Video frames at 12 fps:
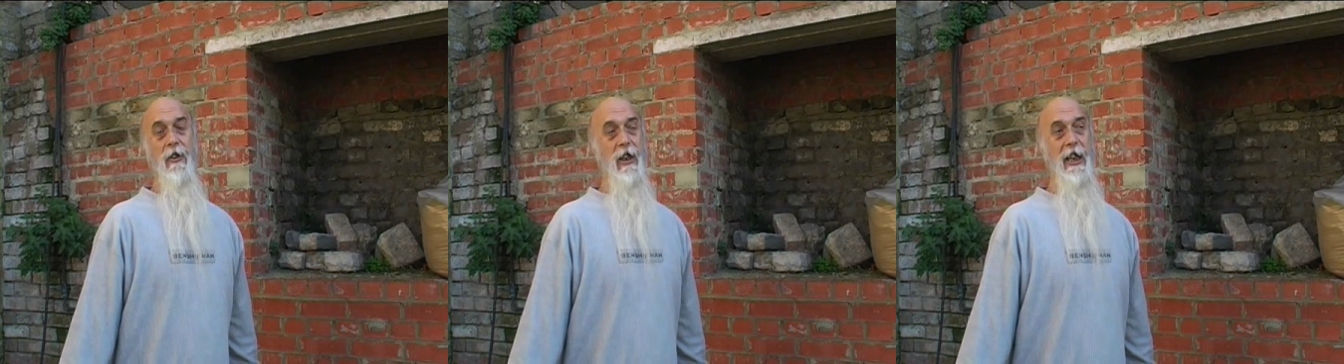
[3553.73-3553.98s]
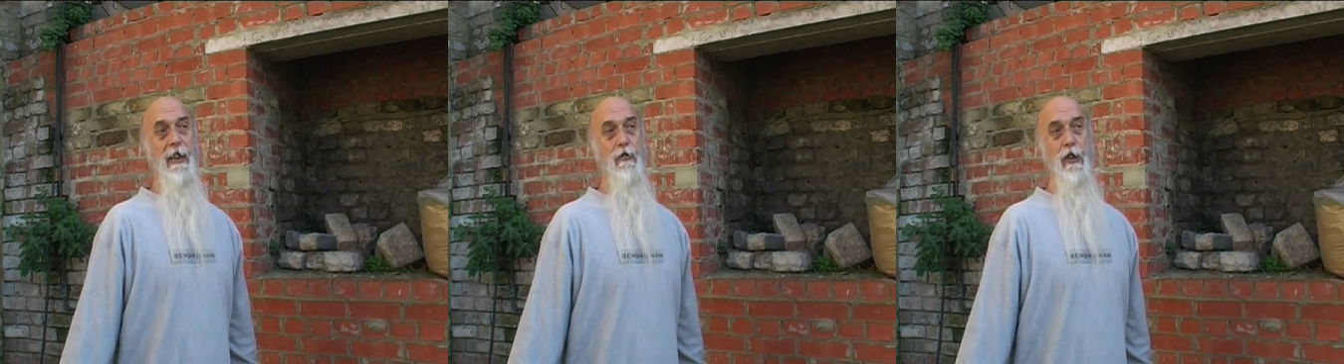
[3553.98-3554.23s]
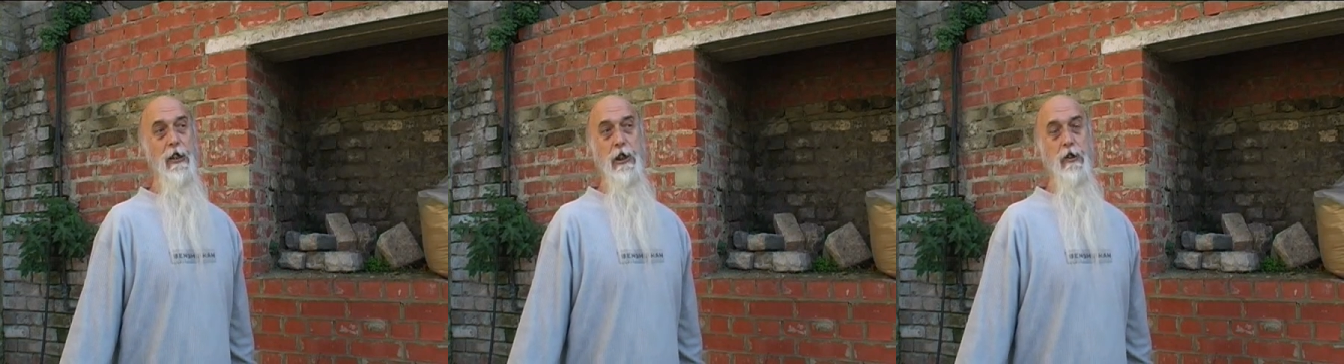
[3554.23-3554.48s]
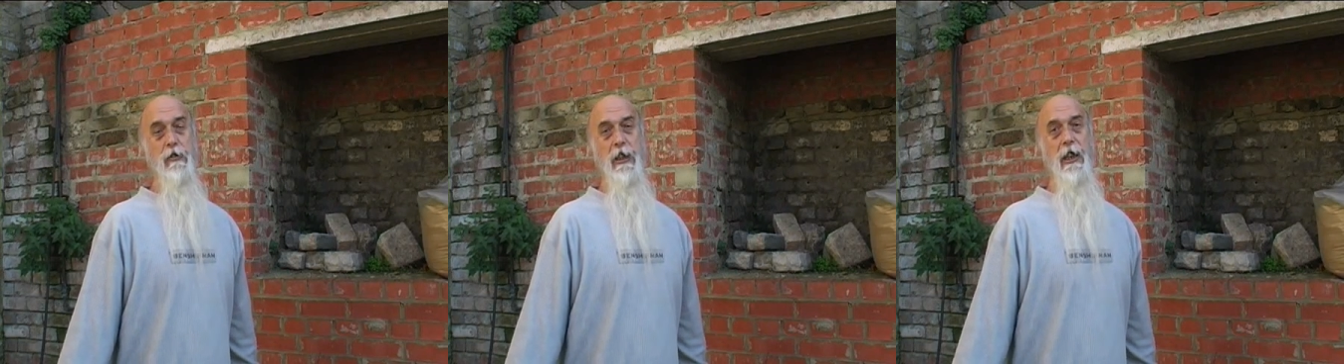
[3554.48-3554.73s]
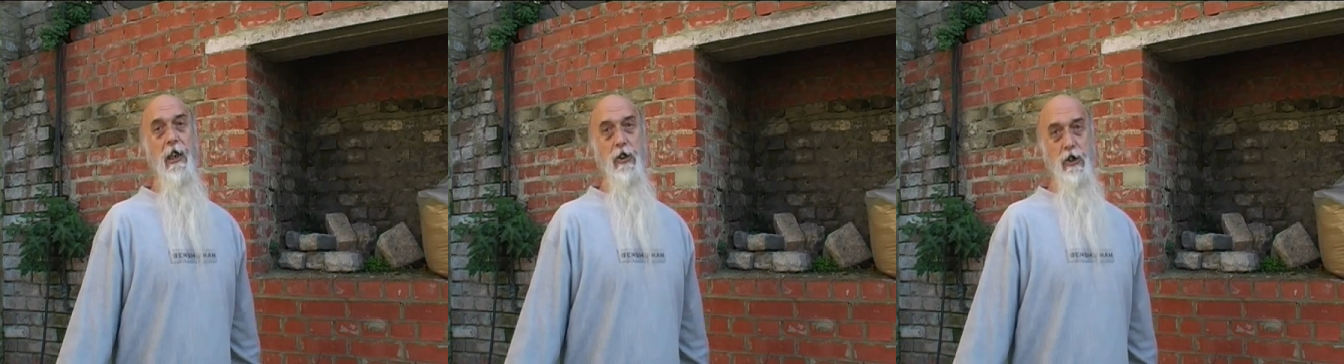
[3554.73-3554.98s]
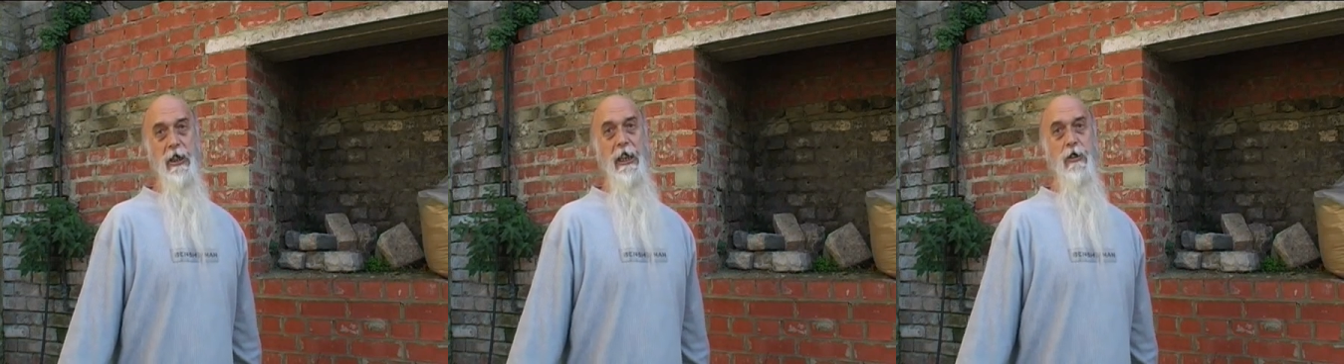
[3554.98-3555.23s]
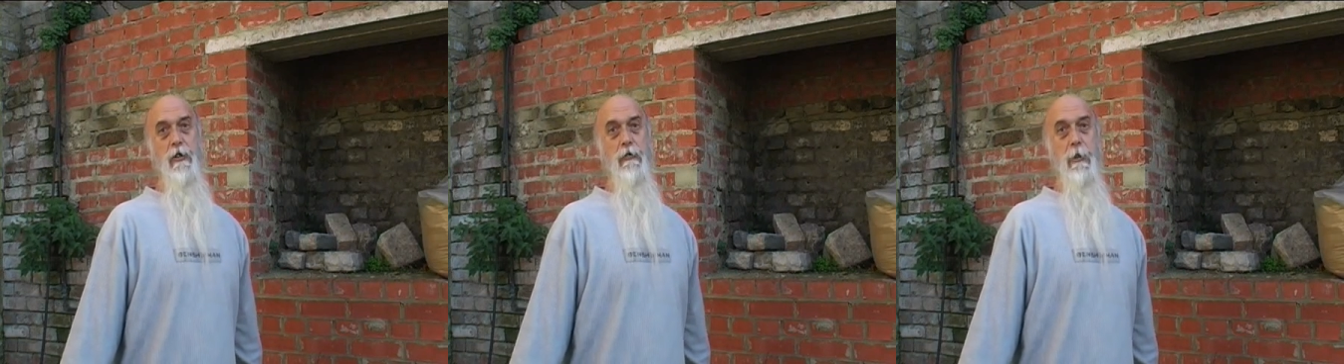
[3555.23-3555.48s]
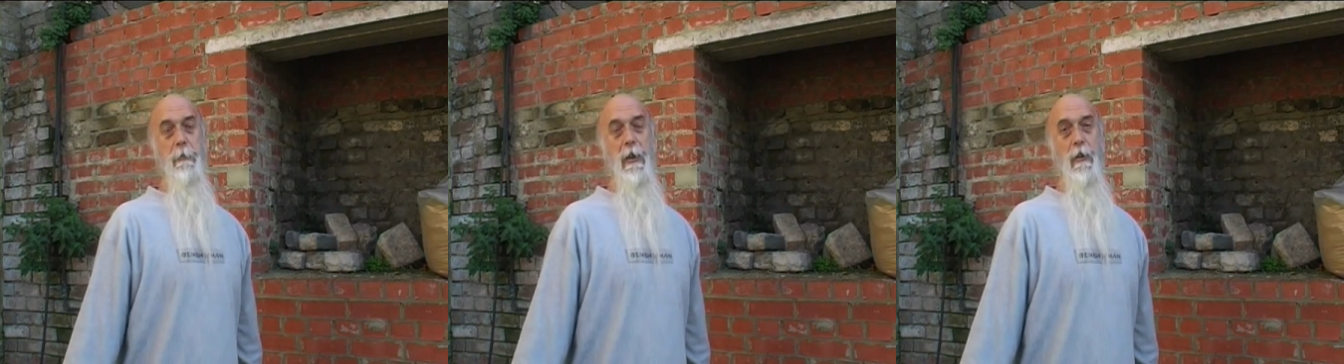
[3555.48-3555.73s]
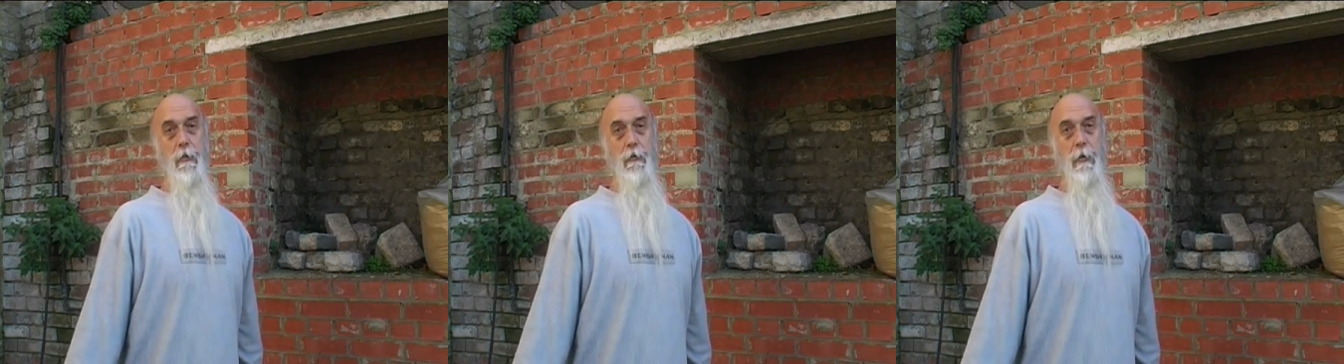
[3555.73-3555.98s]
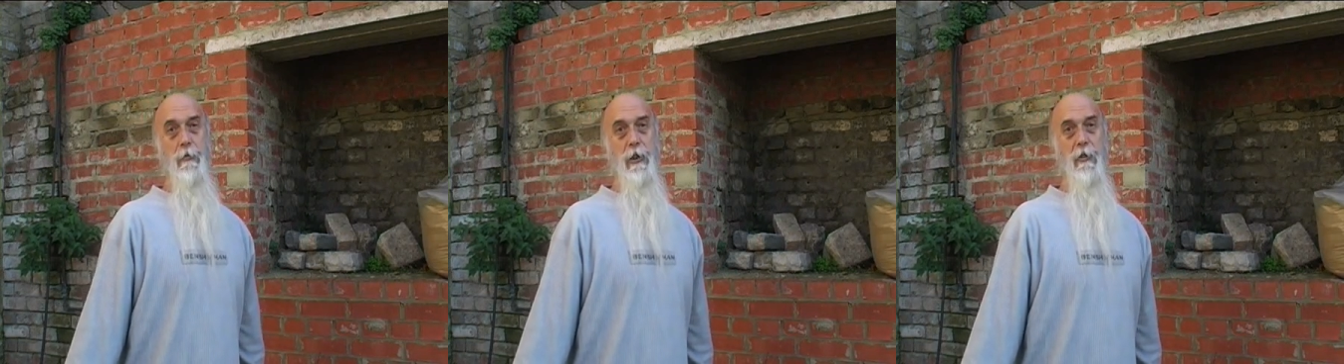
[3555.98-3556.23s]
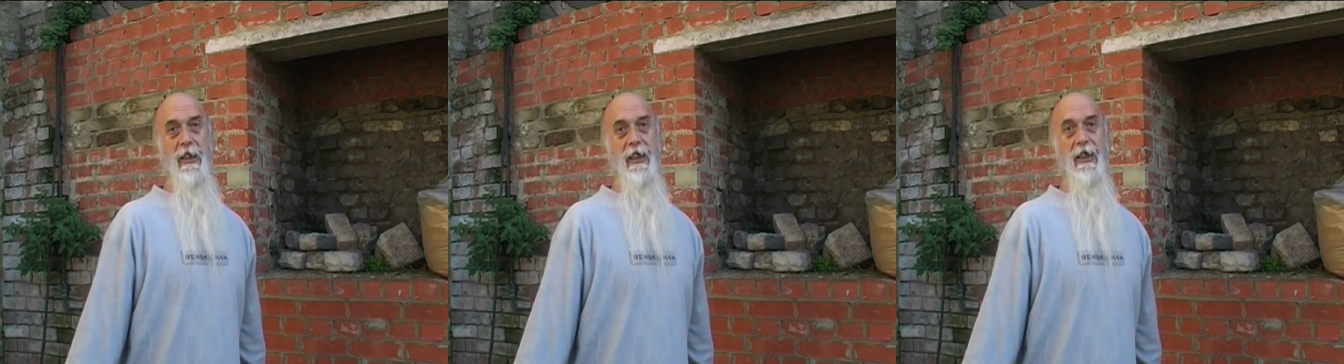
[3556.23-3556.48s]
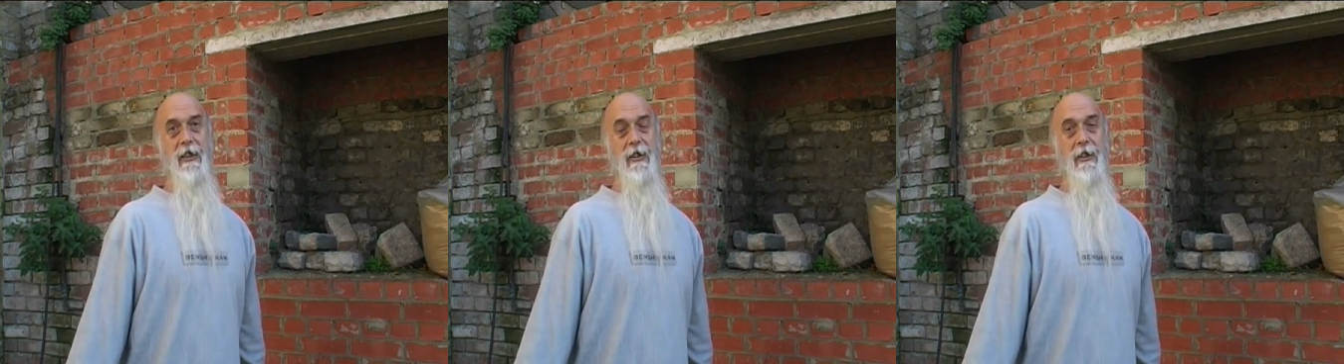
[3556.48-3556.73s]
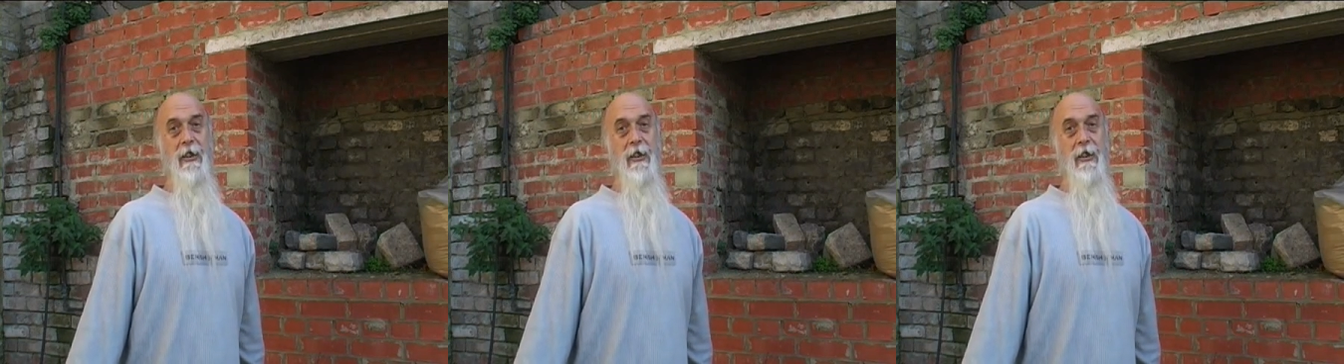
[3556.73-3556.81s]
The land registry are statutory barred from doing it.